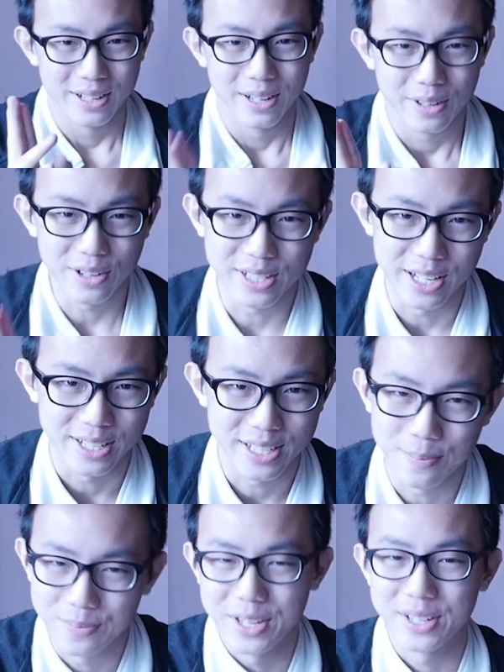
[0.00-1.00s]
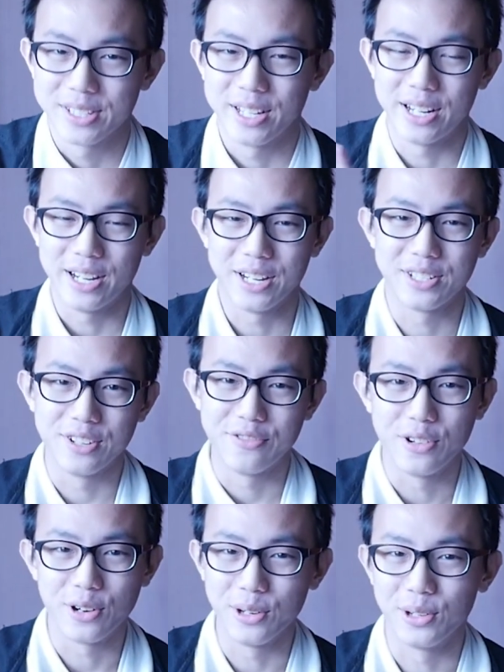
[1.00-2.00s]
because there are some things that I actually
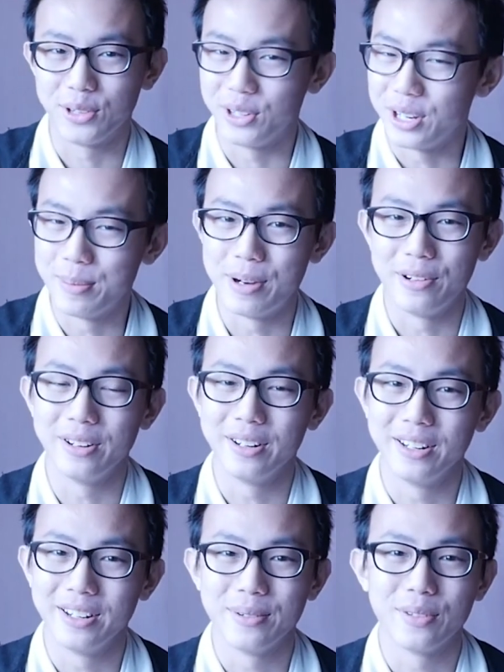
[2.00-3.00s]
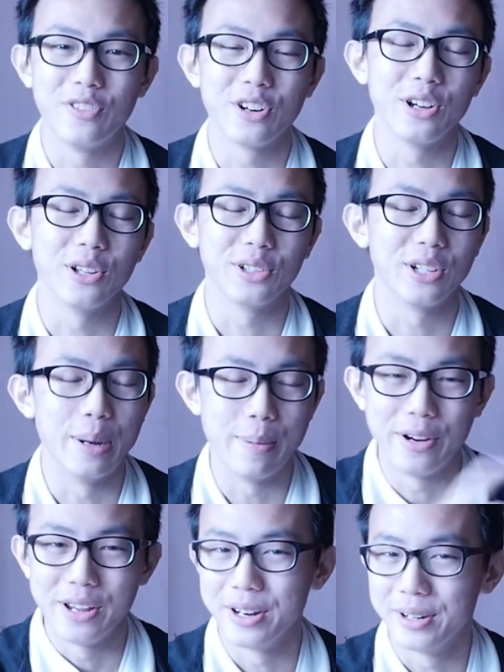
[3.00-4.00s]
forgot to talk about.
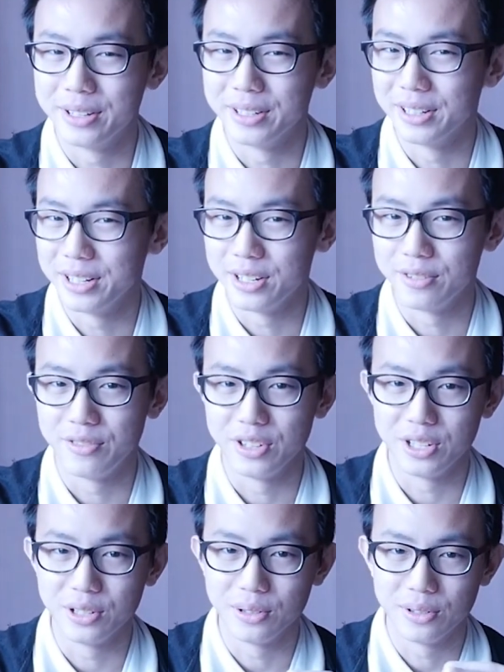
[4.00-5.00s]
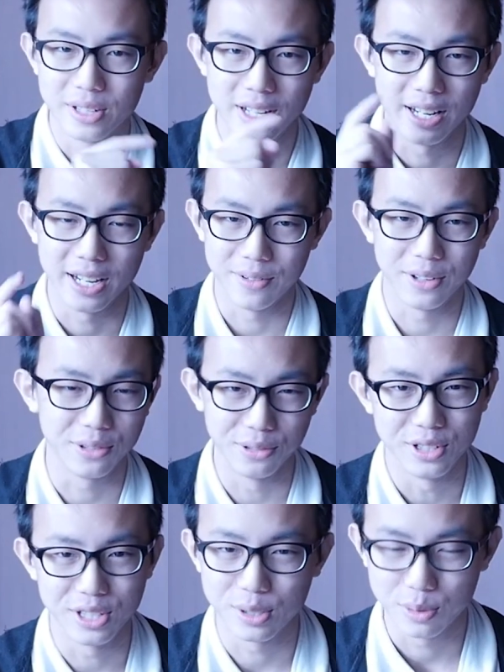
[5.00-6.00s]
In the earlier video that I want
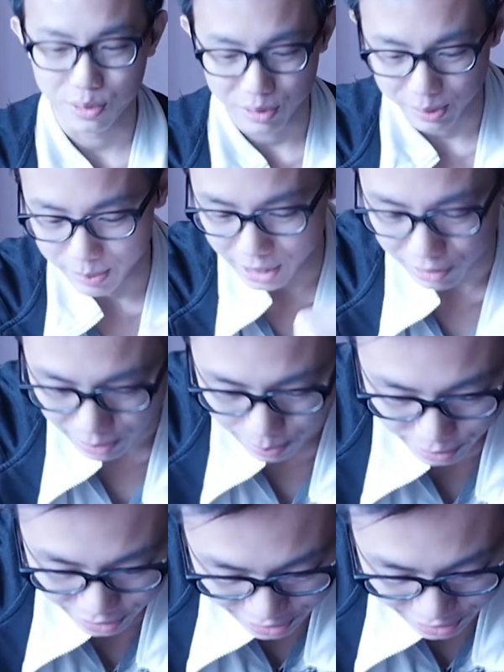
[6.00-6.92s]
to just make a quick point